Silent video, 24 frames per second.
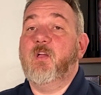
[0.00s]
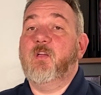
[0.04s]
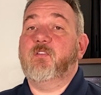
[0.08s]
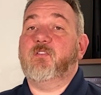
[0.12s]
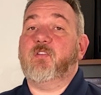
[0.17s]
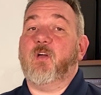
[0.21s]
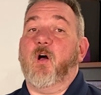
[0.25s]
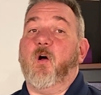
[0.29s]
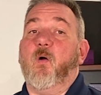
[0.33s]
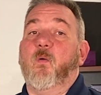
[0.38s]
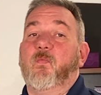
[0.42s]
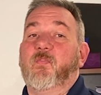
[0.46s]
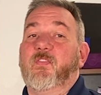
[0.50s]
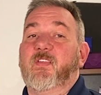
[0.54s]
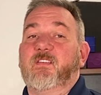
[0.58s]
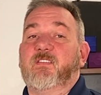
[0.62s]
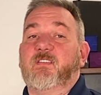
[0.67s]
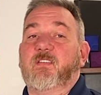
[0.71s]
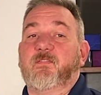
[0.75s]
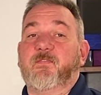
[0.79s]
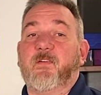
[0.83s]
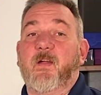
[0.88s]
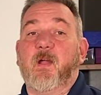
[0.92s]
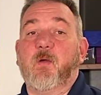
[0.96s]
So this
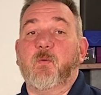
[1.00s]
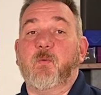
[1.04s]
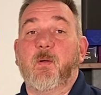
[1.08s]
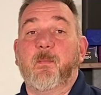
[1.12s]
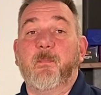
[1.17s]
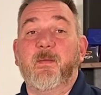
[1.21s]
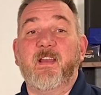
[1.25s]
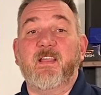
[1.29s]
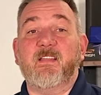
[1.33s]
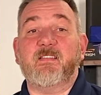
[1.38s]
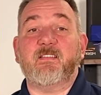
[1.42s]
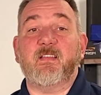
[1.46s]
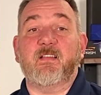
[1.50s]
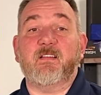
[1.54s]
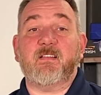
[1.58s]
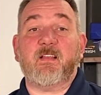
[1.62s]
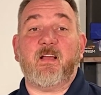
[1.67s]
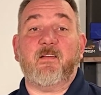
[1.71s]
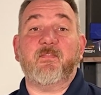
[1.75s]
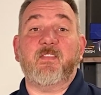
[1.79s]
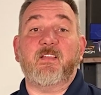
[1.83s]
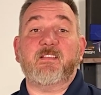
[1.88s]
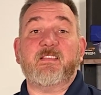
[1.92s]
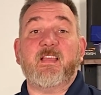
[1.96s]
is very reminiscent
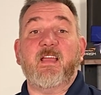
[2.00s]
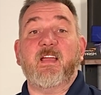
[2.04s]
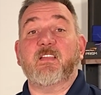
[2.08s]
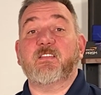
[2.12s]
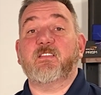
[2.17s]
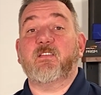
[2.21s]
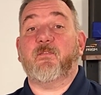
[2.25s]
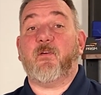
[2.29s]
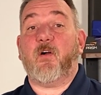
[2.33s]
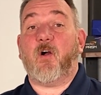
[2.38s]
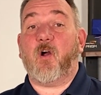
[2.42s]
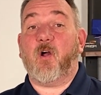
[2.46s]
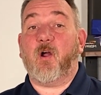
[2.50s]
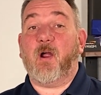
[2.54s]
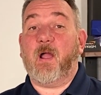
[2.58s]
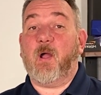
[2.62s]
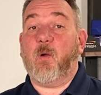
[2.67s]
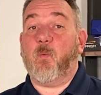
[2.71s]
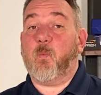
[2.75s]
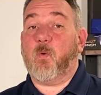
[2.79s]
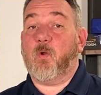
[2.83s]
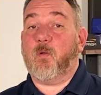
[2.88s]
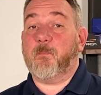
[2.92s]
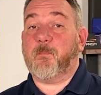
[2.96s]
of the Tales of
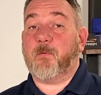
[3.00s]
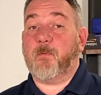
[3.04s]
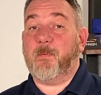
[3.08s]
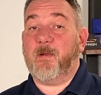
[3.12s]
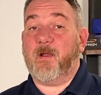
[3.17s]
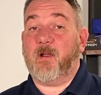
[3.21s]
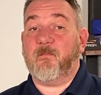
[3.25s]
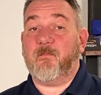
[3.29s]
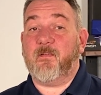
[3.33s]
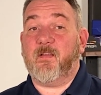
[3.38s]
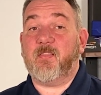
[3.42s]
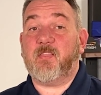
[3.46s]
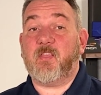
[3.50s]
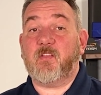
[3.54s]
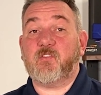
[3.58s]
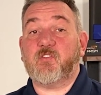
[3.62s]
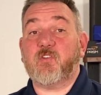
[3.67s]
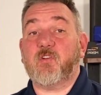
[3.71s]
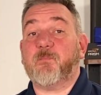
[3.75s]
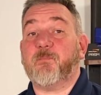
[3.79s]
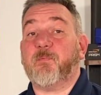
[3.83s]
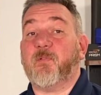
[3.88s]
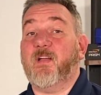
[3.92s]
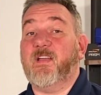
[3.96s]
Aria world premiere event that
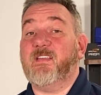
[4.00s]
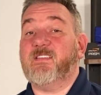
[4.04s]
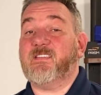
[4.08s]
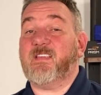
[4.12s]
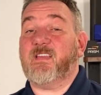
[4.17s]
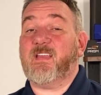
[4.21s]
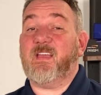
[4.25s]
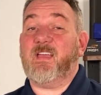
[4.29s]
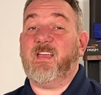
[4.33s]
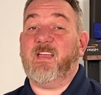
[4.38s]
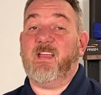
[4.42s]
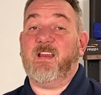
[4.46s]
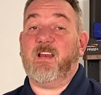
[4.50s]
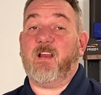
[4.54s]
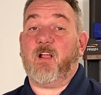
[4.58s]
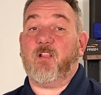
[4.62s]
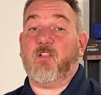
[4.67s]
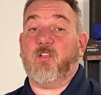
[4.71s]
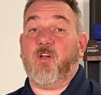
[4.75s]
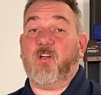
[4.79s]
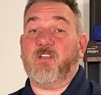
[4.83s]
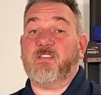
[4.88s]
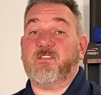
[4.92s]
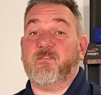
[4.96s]
took place in
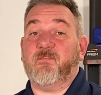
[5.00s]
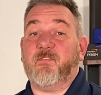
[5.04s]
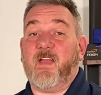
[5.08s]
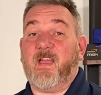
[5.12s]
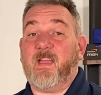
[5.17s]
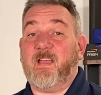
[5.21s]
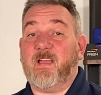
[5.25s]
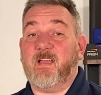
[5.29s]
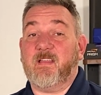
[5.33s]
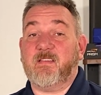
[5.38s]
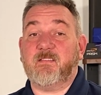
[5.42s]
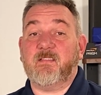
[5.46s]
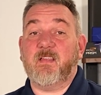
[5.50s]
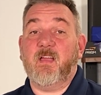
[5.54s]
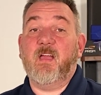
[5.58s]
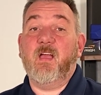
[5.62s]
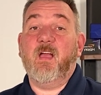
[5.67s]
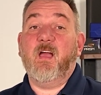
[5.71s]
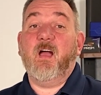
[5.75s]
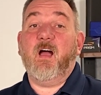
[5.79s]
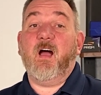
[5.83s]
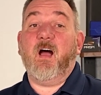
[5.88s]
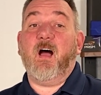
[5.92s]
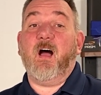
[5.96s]
Las Vegas
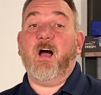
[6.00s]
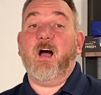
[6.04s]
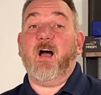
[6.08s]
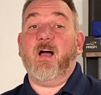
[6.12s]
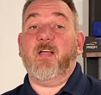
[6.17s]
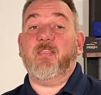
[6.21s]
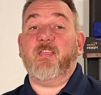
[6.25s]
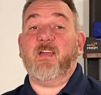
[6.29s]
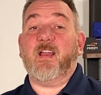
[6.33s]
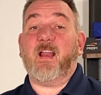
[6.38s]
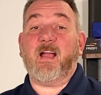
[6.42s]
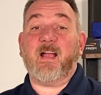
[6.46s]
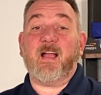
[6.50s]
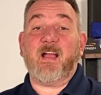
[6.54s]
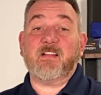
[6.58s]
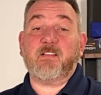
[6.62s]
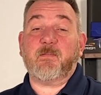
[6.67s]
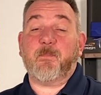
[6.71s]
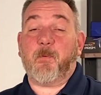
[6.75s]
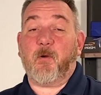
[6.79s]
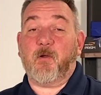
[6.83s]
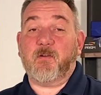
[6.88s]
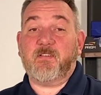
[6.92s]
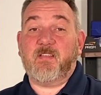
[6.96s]
that I got
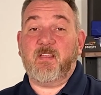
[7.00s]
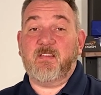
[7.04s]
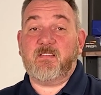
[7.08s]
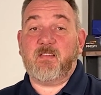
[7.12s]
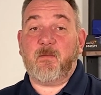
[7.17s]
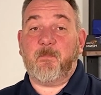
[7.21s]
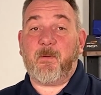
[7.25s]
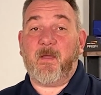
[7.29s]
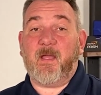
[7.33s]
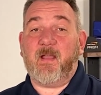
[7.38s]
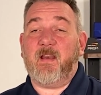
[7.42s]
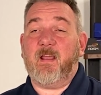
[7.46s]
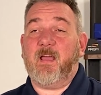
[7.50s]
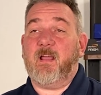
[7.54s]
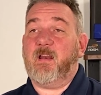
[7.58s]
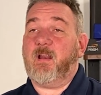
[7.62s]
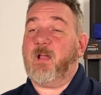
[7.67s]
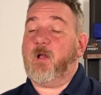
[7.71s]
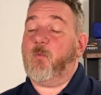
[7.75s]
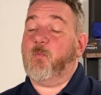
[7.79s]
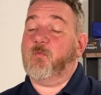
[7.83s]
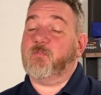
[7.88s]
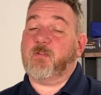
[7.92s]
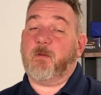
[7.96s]
to participate in.
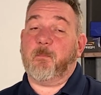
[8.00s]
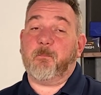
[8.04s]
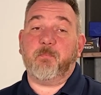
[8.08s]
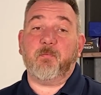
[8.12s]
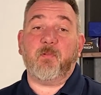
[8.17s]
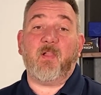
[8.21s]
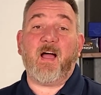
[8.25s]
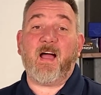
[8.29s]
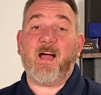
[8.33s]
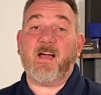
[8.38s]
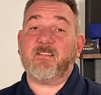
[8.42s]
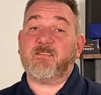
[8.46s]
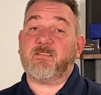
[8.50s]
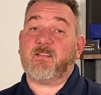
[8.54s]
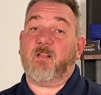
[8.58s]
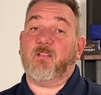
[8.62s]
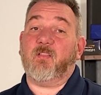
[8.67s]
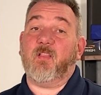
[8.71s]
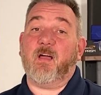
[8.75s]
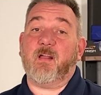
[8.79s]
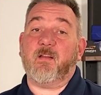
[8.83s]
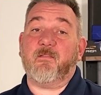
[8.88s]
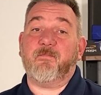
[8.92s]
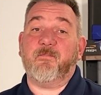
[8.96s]
It was a blast, a
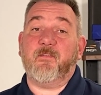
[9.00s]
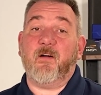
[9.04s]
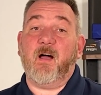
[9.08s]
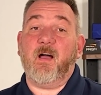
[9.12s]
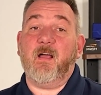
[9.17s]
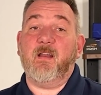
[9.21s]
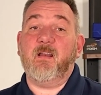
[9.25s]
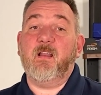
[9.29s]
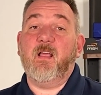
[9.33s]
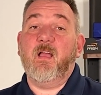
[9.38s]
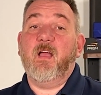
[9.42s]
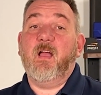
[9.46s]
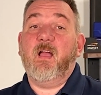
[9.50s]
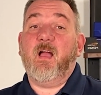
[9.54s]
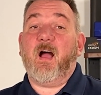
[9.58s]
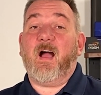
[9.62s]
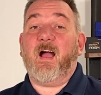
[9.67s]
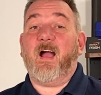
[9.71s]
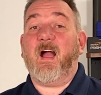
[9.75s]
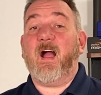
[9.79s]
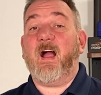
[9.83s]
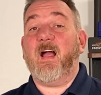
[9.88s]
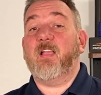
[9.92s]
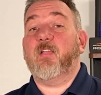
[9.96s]
lot of fun.
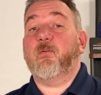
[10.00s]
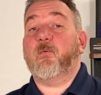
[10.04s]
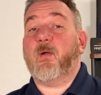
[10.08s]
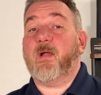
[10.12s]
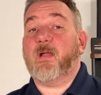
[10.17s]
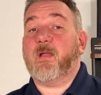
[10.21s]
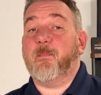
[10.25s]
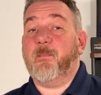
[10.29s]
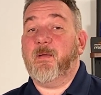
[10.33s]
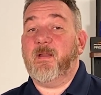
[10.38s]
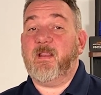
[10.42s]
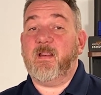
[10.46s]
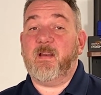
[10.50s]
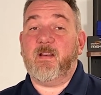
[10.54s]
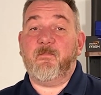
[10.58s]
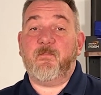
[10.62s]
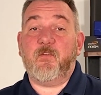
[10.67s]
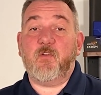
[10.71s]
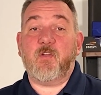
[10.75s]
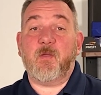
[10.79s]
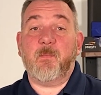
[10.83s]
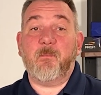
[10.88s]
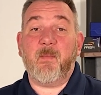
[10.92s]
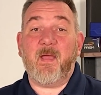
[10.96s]
I highly recommend it if
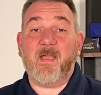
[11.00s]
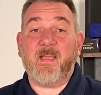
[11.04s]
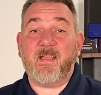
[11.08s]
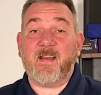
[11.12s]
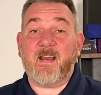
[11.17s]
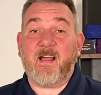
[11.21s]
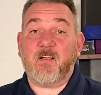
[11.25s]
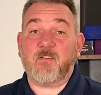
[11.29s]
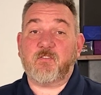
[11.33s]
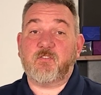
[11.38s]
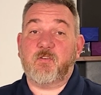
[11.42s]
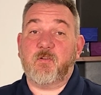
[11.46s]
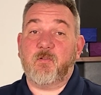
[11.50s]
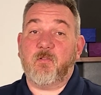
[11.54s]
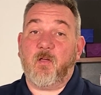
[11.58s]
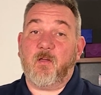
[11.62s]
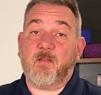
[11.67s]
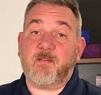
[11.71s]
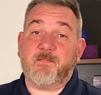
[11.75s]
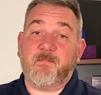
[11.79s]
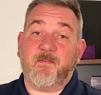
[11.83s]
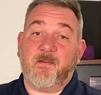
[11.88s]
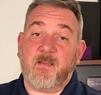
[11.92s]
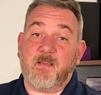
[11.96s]
you can make it out to
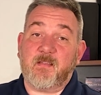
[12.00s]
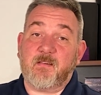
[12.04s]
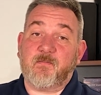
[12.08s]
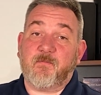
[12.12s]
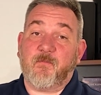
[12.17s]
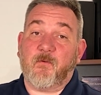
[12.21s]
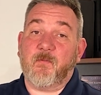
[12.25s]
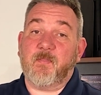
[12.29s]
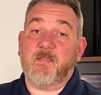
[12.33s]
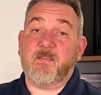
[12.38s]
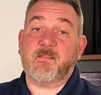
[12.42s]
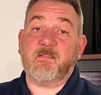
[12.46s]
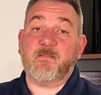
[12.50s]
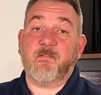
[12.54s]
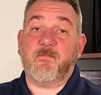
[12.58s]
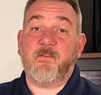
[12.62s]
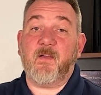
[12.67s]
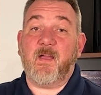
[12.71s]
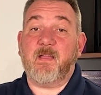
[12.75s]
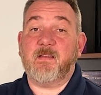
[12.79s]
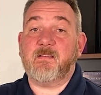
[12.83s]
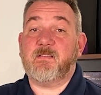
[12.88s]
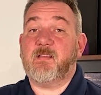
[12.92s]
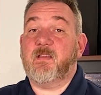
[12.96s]
Las Vegas for this
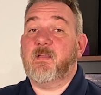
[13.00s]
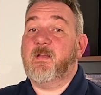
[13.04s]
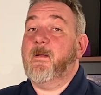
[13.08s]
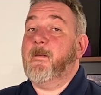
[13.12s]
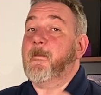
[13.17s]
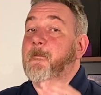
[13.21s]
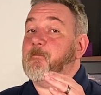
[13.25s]
event.